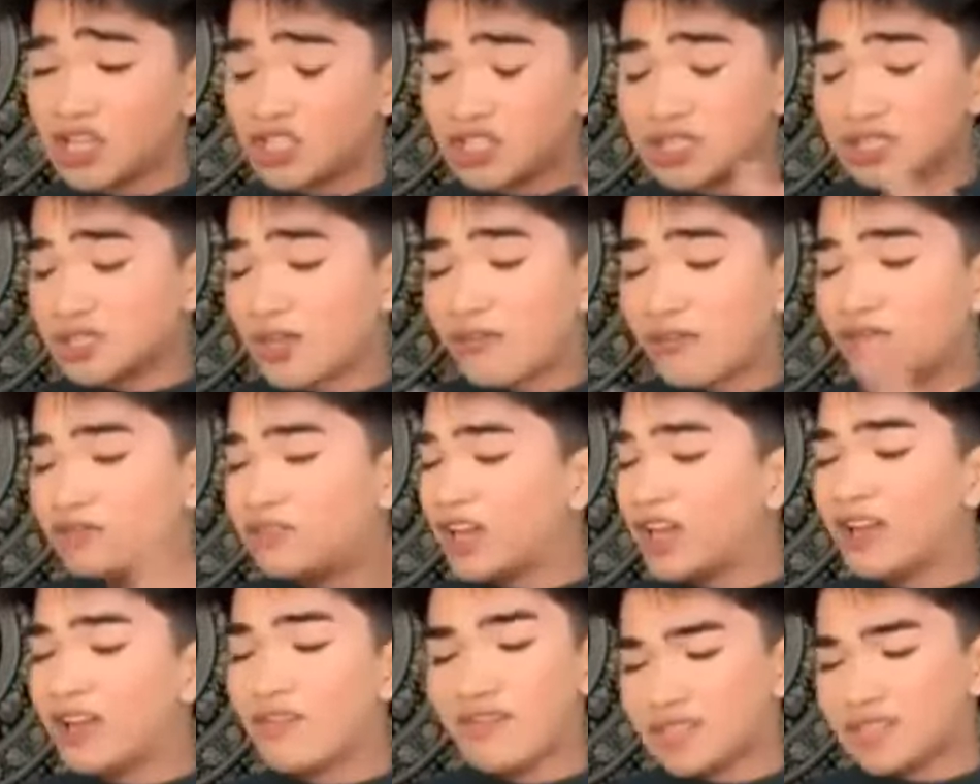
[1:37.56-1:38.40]
The
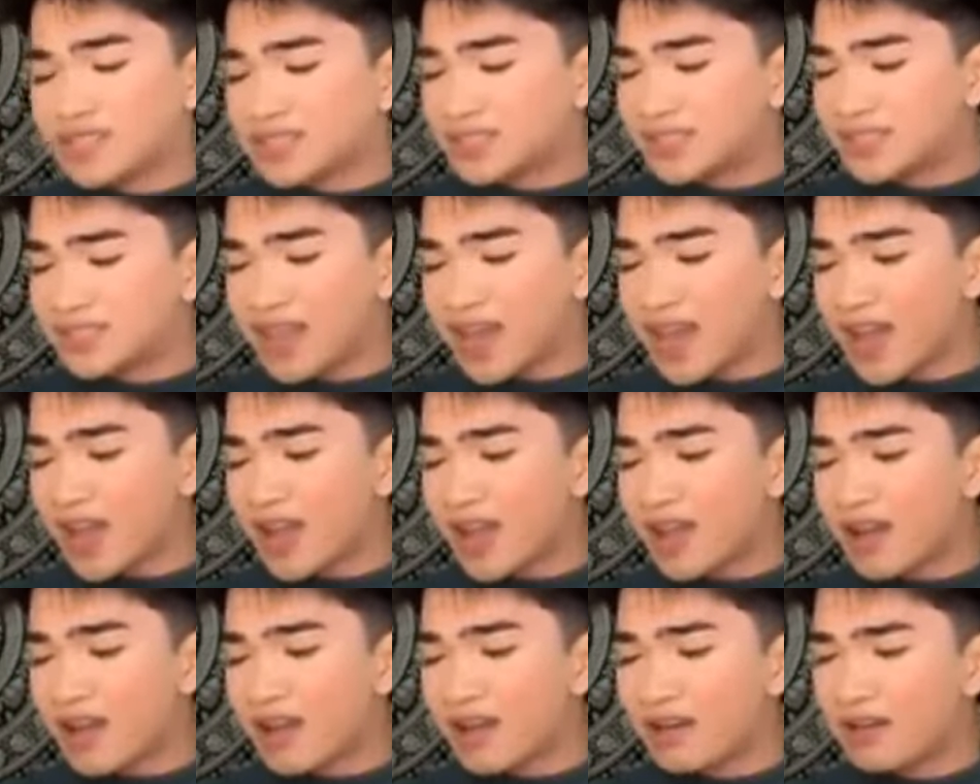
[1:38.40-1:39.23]
flavor's
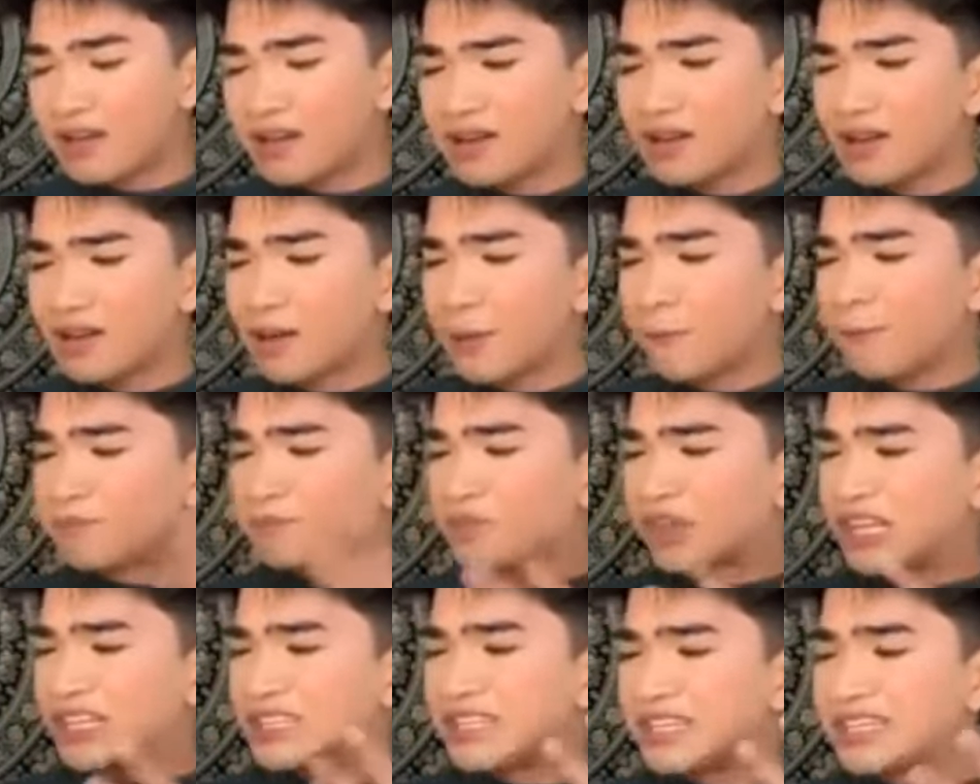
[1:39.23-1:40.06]
there.
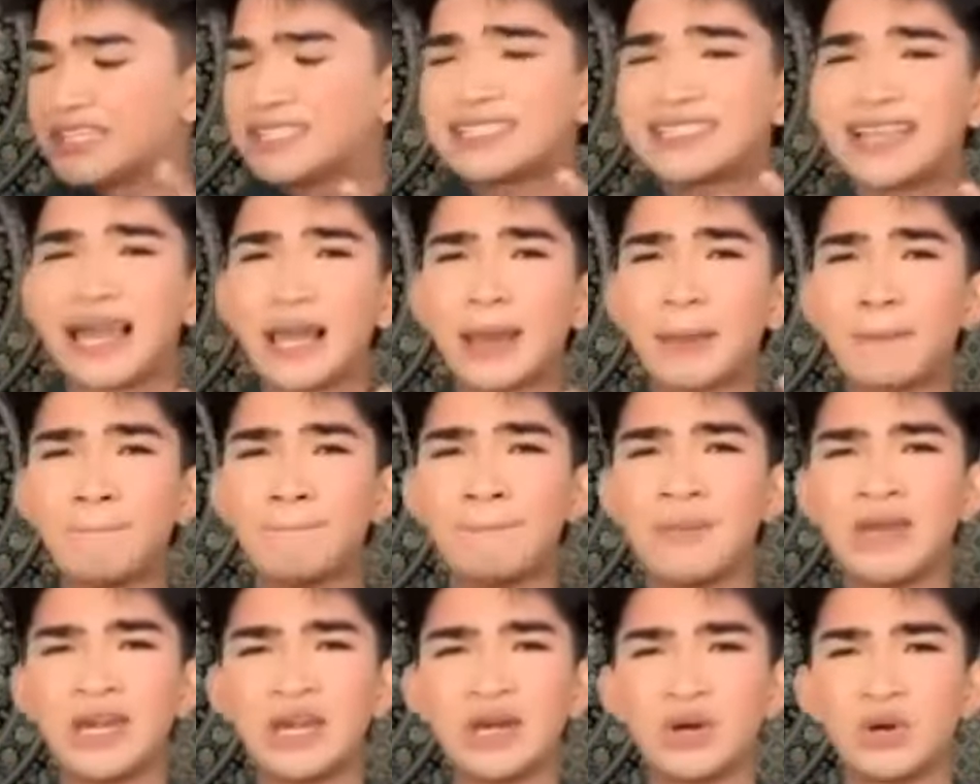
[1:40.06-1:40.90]
It tastes like
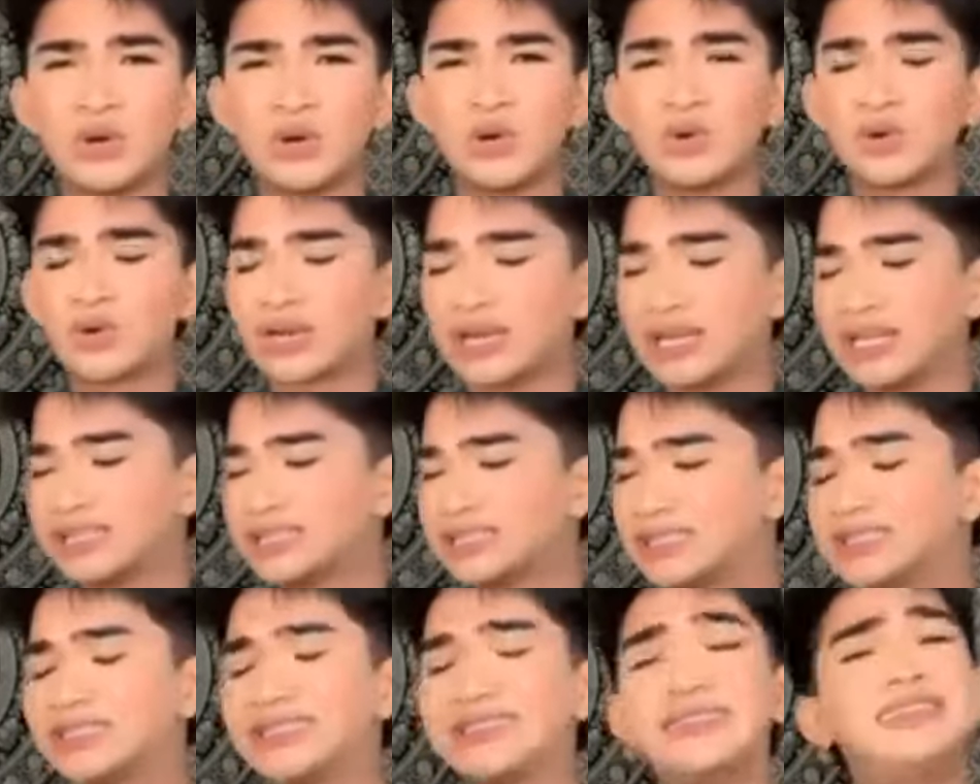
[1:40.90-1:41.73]
milk.
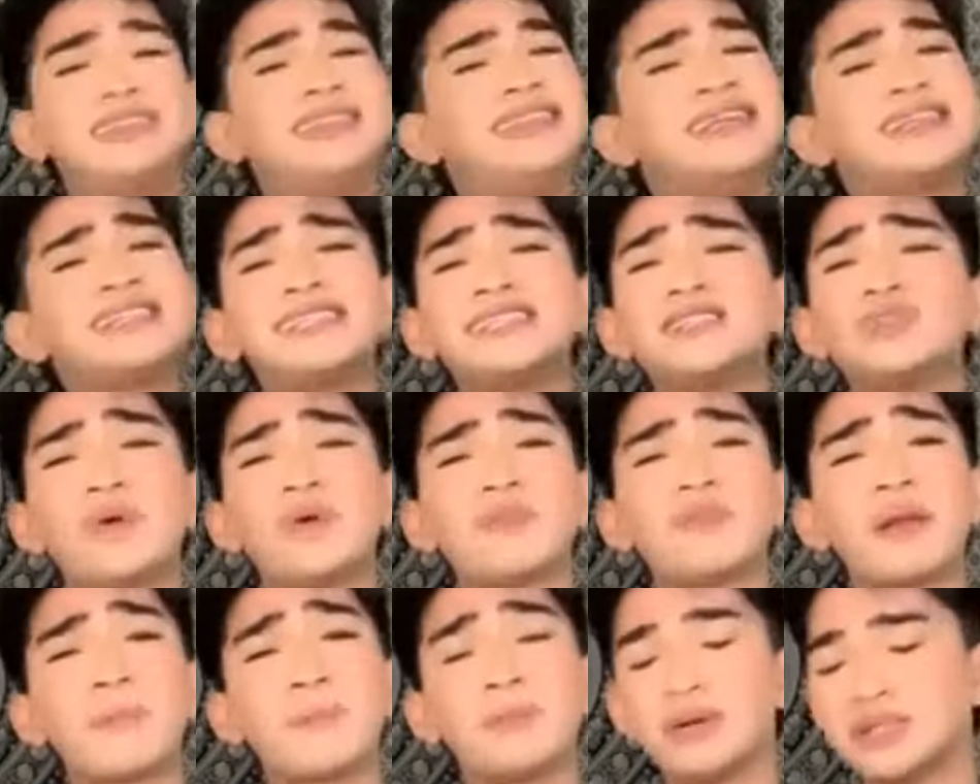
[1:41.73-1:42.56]
This is what
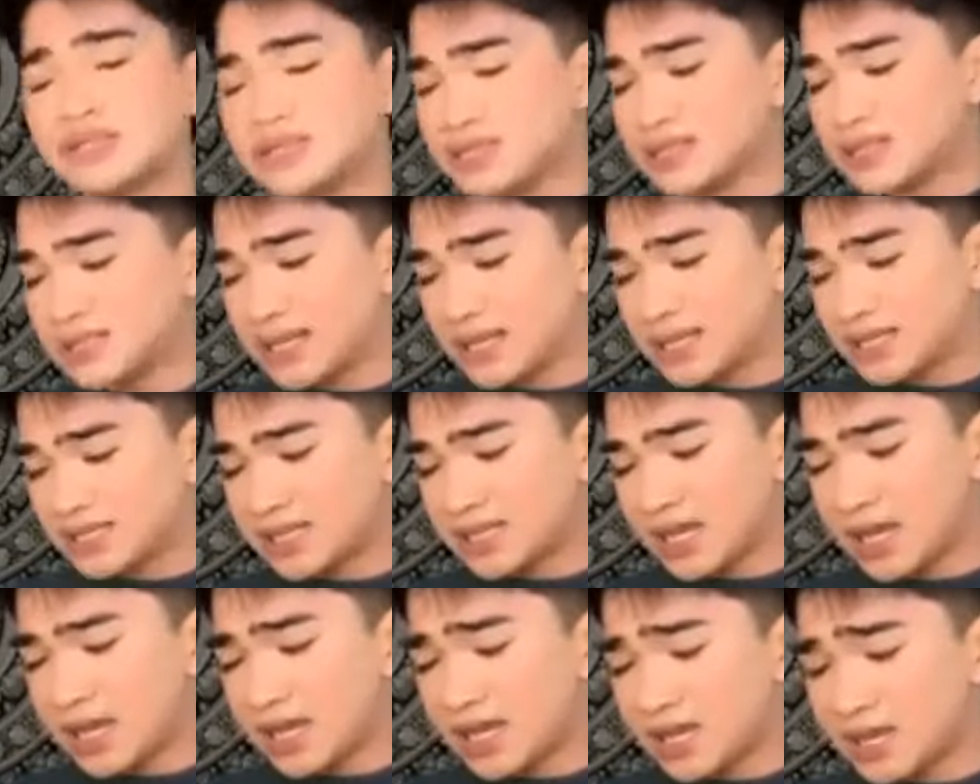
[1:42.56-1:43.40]
my pussy tastes
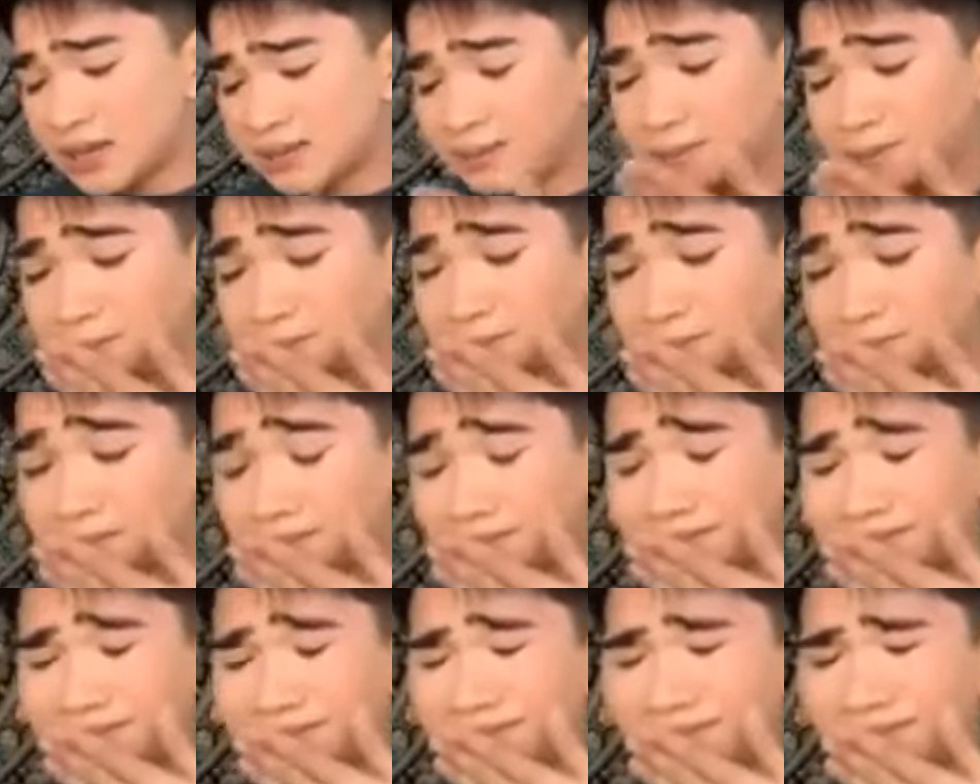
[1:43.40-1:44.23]
like.
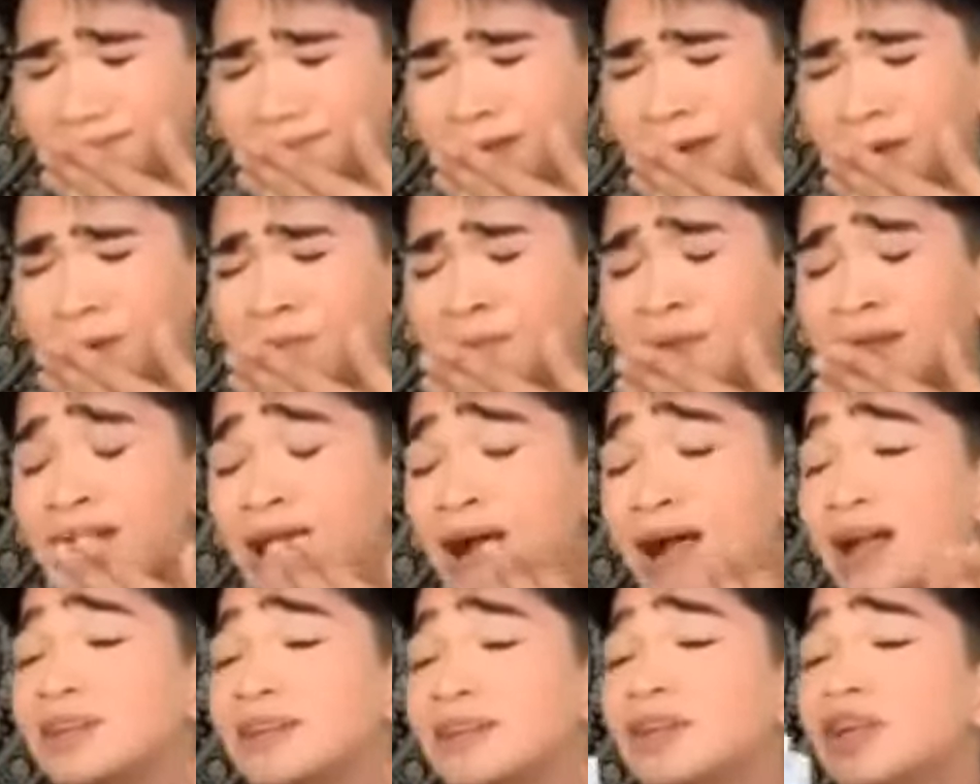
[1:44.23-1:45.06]
Oh my
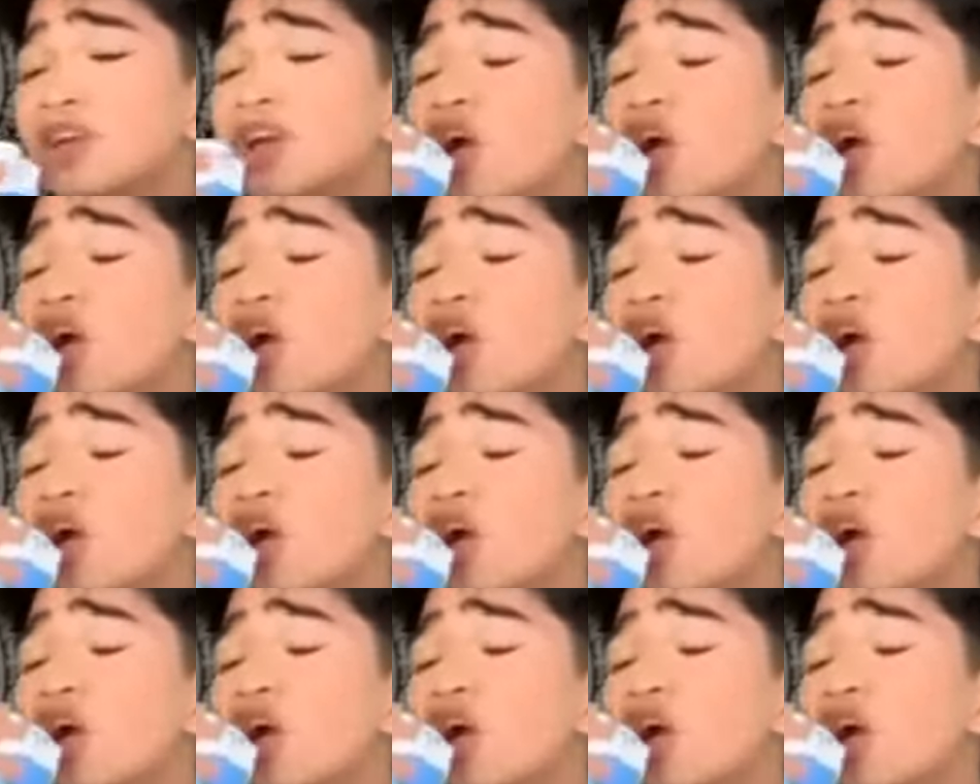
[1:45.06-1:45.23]
God.